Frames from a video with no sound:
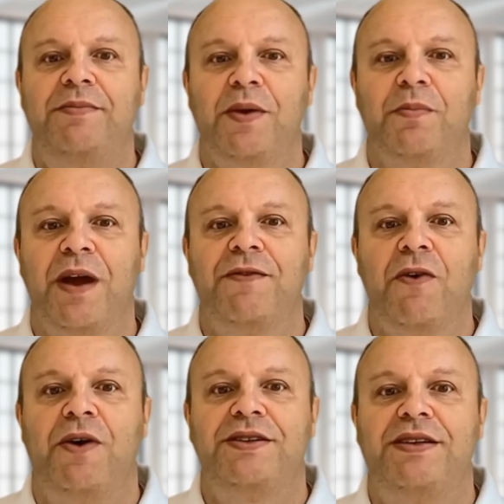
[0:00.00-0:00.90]
The
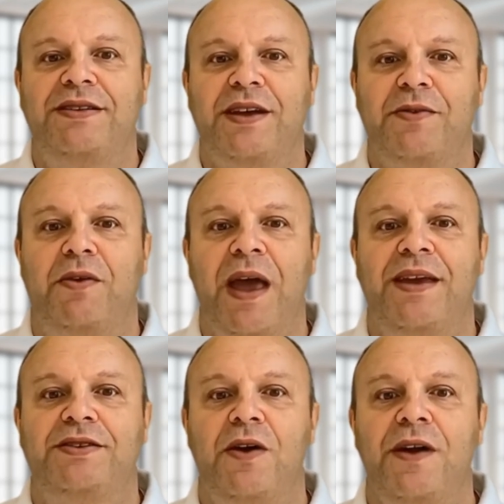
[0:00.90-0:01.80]
platform's
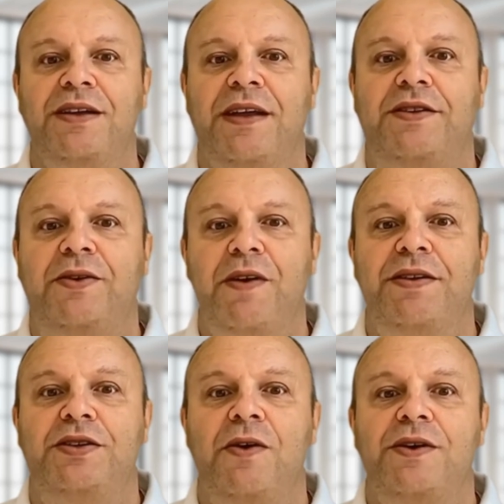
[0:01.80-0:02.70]
decentralized architecture
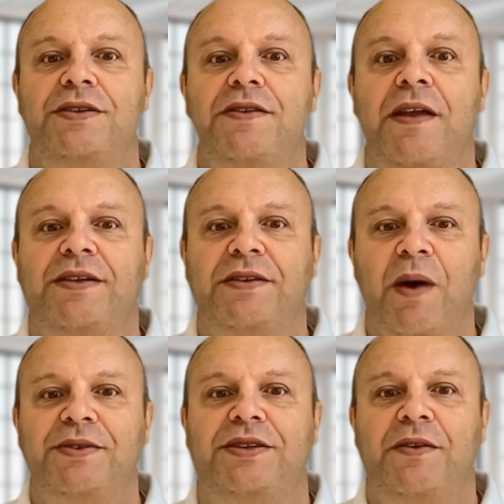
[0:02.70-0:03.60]
ensures that there is
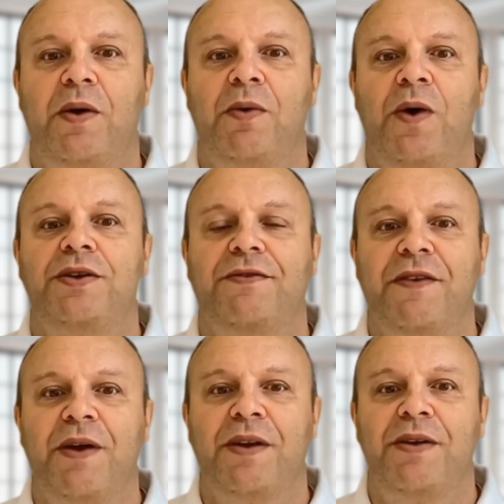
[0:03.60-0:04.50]
no single point of
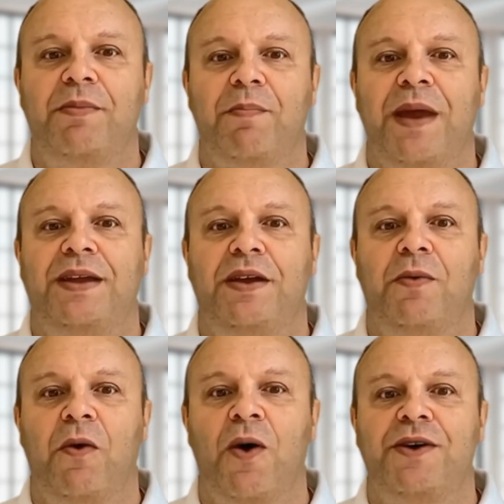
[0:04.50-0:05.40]
failure, making it
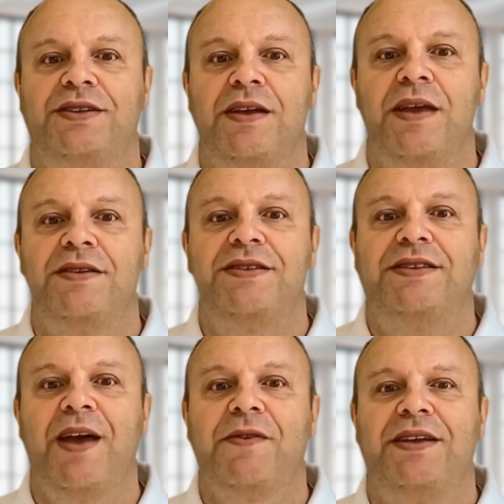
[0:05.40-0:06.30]
more resilient to
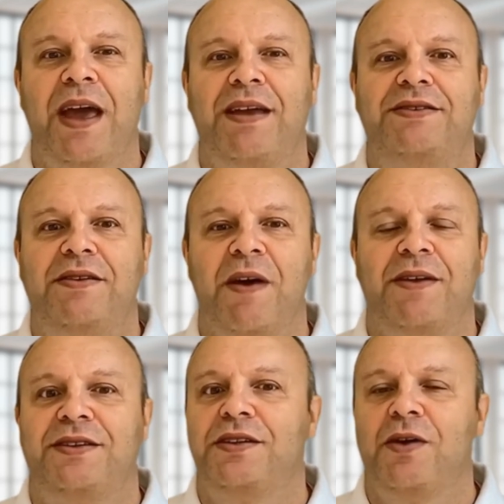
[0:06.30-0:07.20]
cyberattacks and
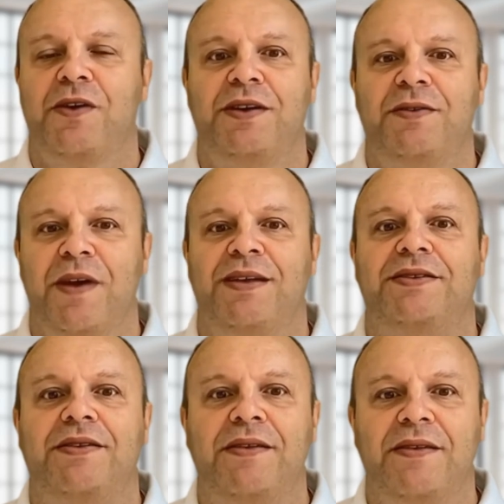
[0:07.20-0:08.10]
other security threats.